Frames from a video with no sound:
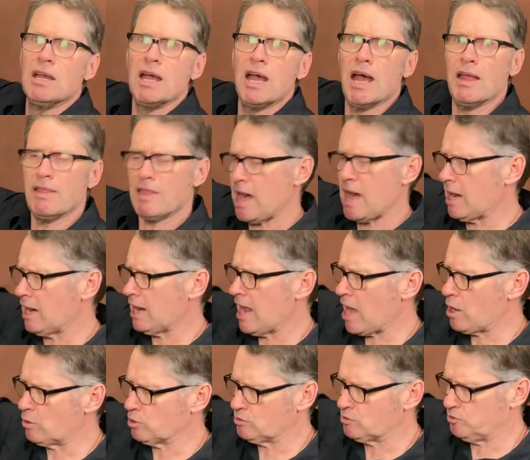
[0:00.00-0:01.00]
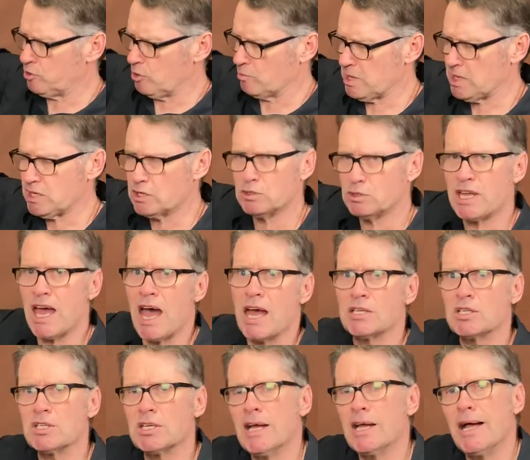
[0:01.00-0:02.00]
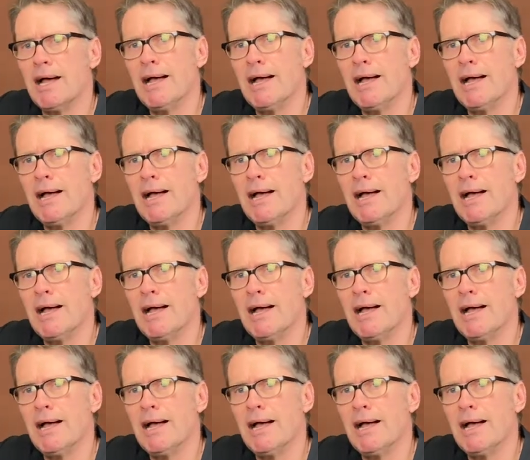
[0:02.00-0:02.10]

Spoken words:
and that allows for me to attach